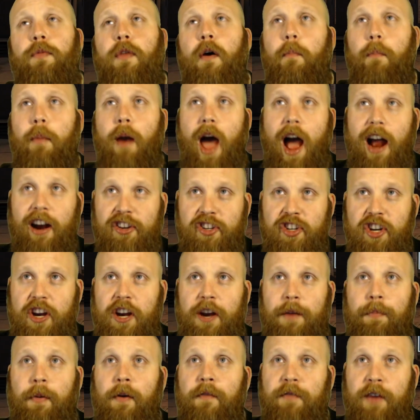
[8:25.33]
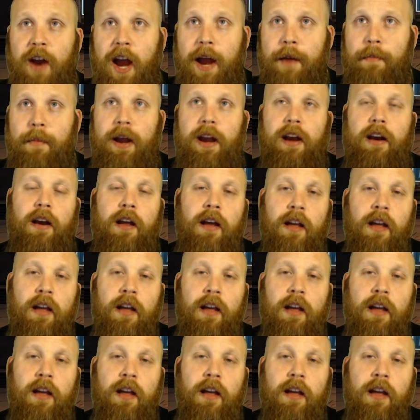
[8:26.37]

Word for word: the black sheep of gaming.